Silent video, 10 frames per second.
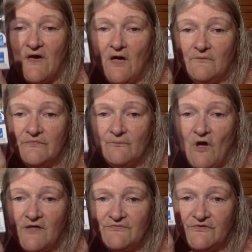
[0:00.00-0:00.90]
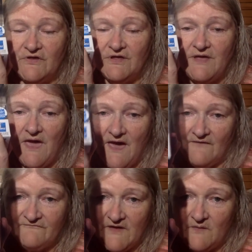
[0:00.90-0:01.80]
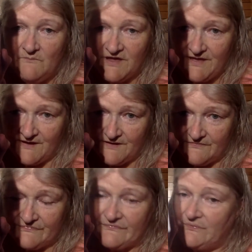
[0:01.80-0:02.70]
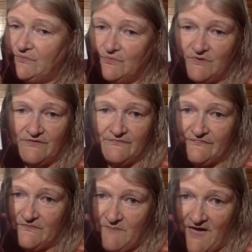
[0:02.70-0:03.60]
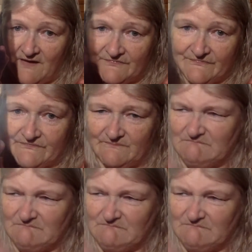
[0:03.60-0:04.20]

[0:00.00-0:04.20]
I was watching FM McGinnis, who is the best.